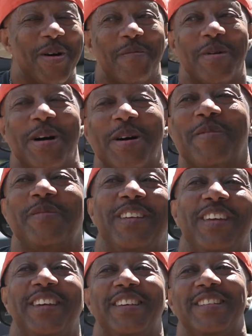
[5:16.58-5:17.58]
mom
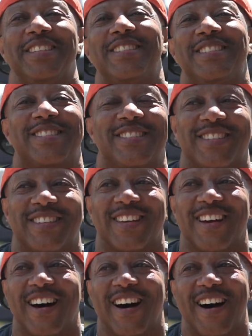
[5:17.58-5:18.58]
is
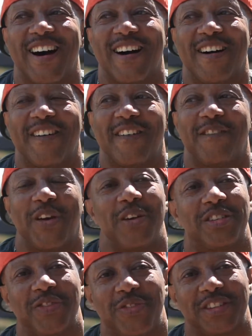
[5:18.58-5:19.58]
a very
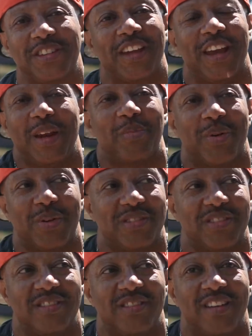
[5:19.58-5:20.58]
sophisticated
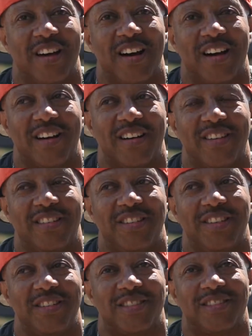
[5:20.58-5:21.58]
person.
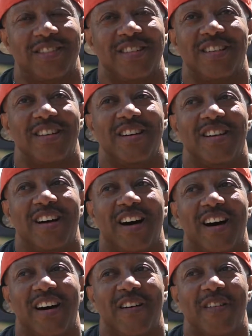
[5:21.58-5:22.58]
She's
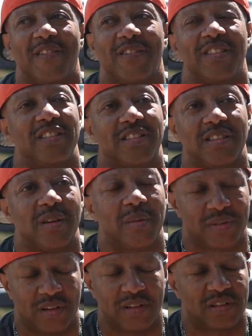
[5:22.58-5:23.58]
a
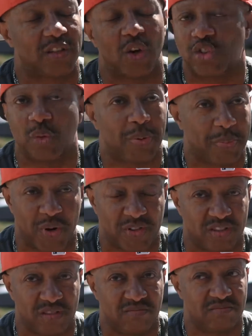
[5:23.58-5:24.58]
social
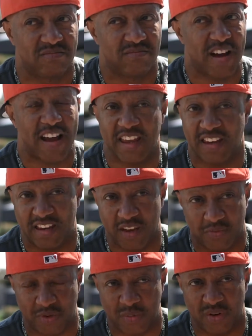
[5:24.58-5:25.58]
person. I get that
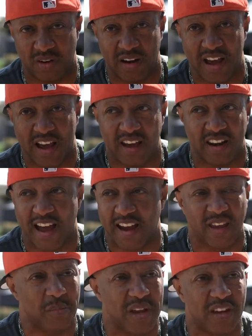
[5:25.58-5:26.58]
from her a lot. I
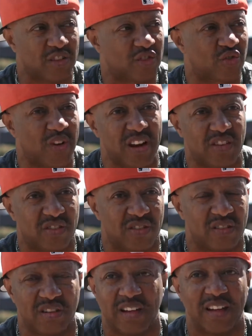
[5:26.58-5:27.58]
can meet a stranger
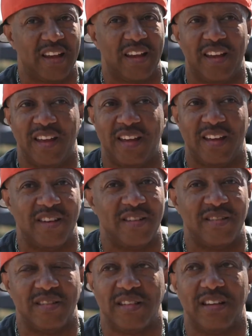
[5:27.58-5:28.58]
and
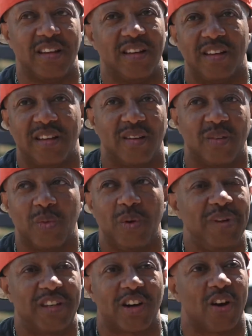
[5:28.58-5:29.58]
we'd
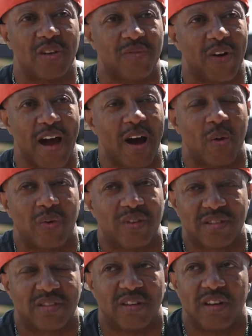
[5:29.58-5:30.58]
be talking for
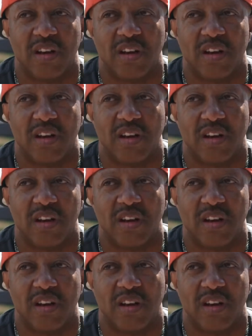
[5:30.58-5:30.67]
hours.